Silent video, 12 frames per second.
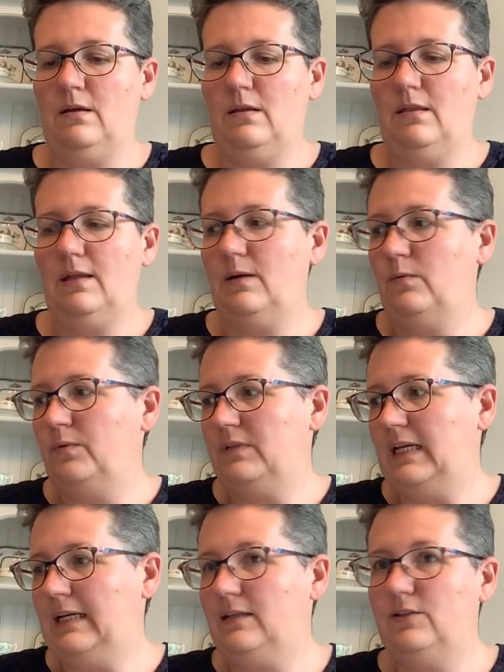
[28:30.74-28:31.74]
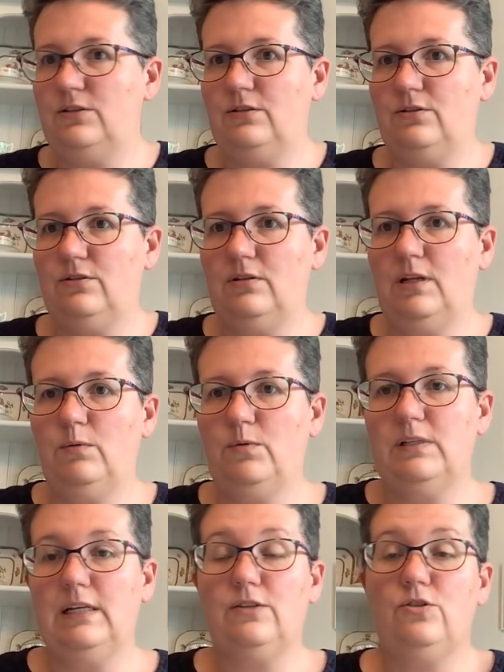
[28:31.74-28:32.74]
that it won't take
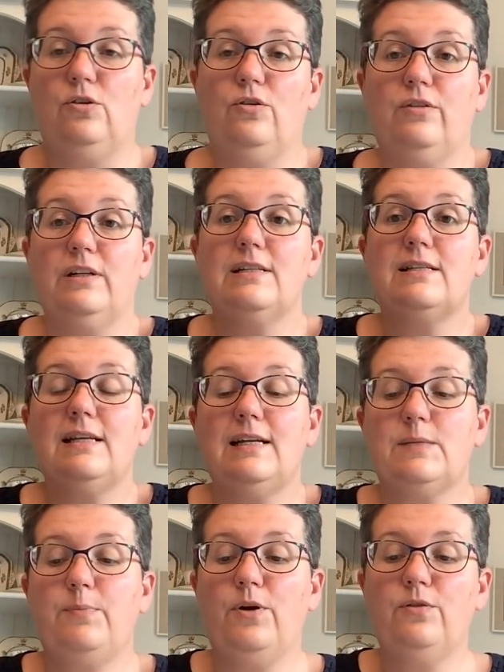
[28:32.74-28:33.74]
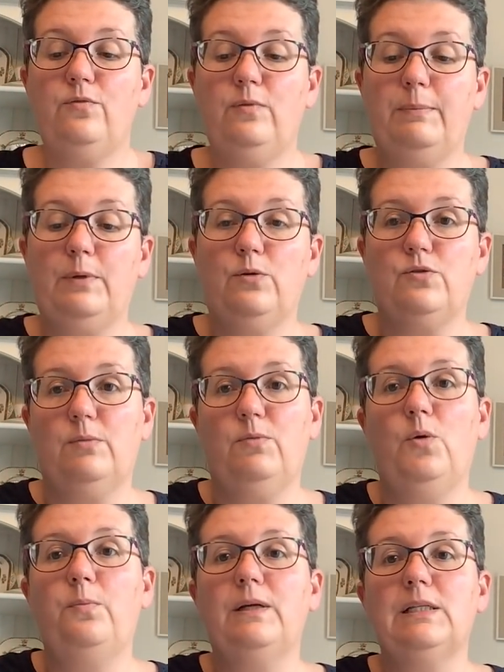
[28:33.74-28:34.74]
too long. And as I say, it's part of WIPCO, so I'm
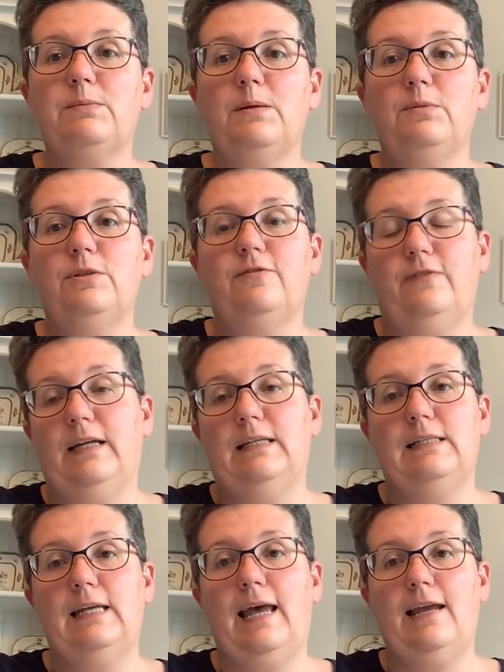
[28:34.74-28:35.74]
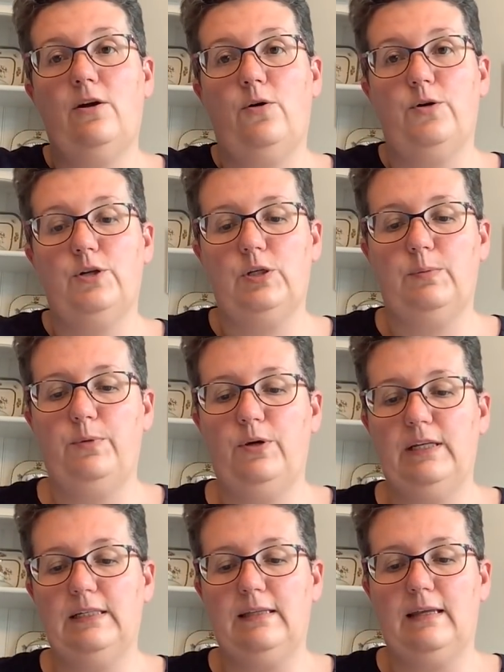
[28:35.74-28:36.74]
hoping to be able to find 10 hours to put
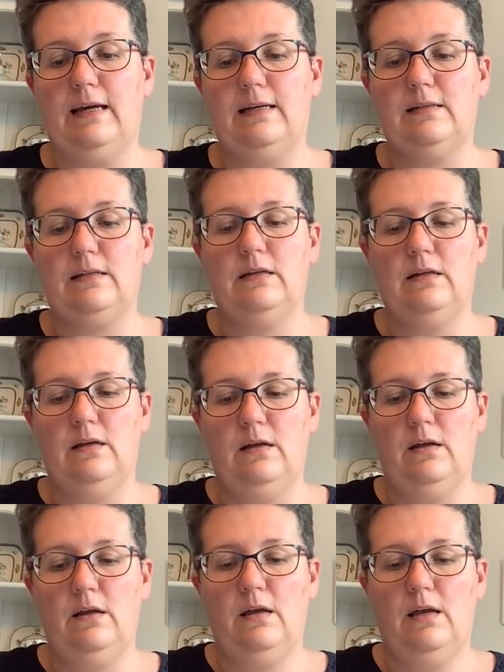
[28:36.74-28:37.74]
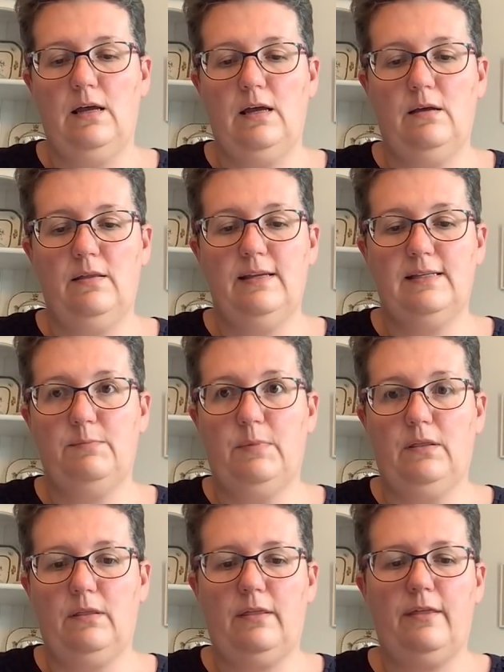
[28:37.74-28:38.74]
into that this
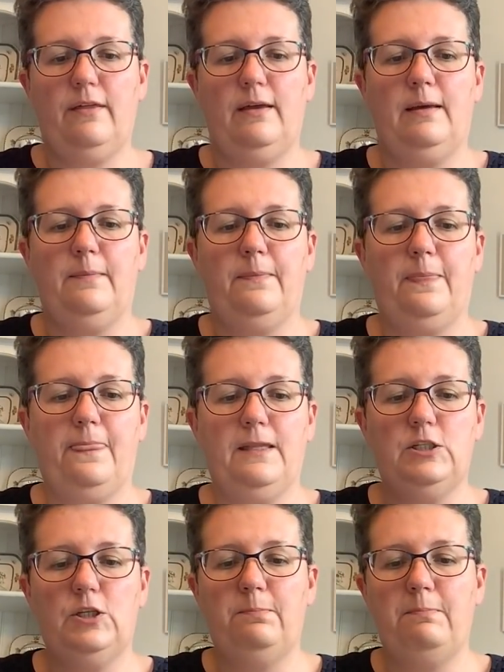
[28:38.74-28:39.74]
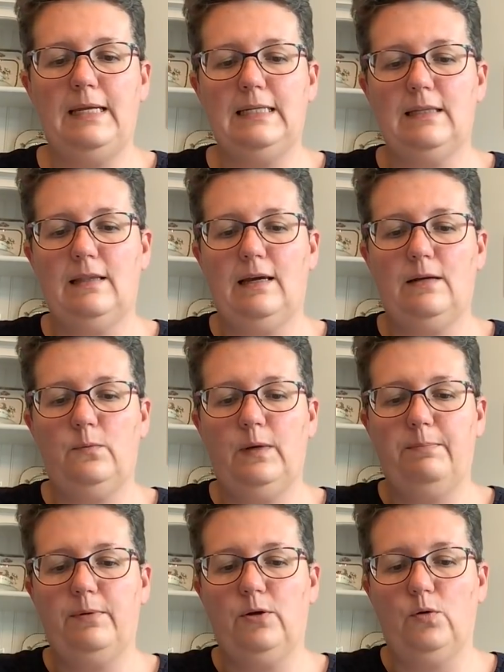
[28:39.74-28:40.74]
month to meet that
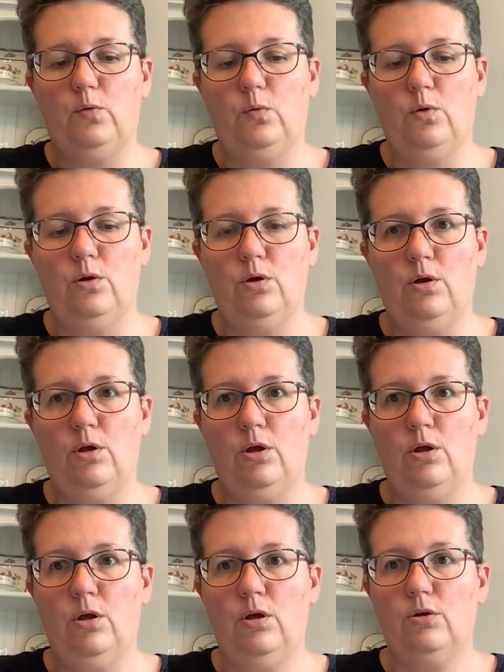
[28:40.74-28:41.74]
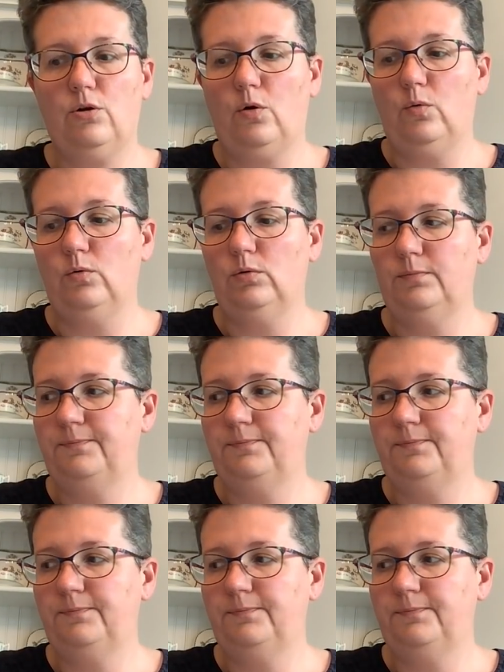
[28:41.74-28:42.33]
WIPCO goal.